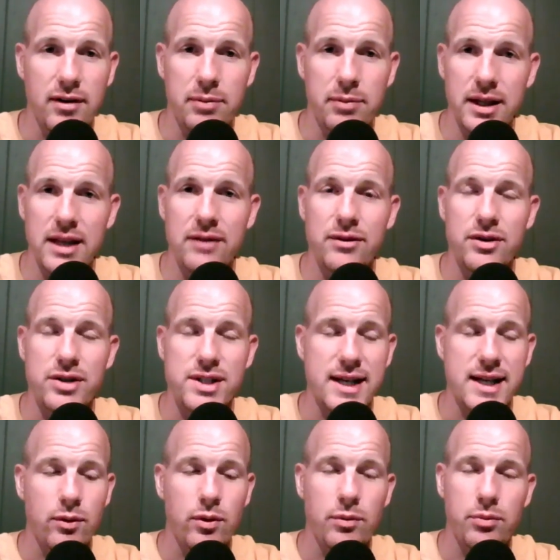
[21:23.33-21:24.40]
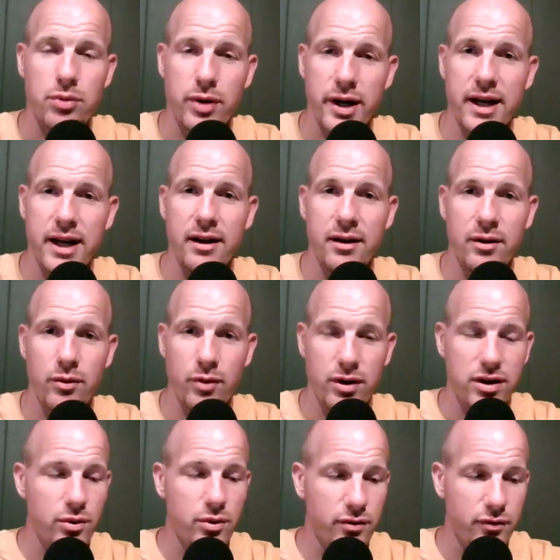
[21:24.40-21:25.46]
of believers that will pray
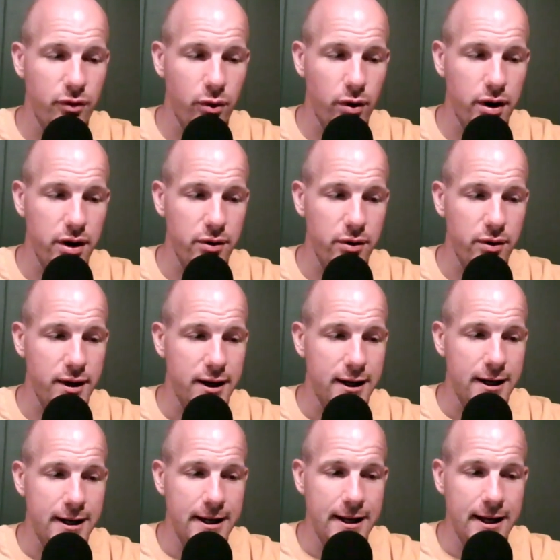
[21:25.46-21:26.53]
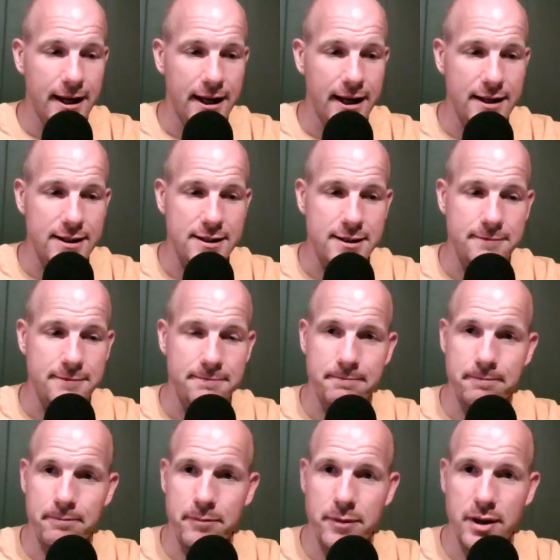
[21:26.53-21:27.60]
with you and for you. And
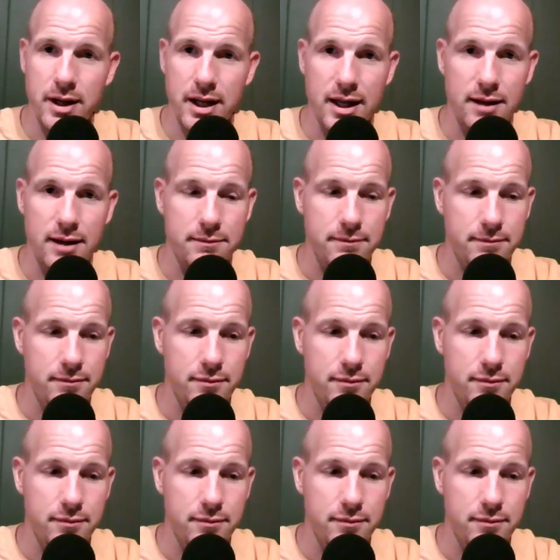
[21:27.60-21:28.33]
again,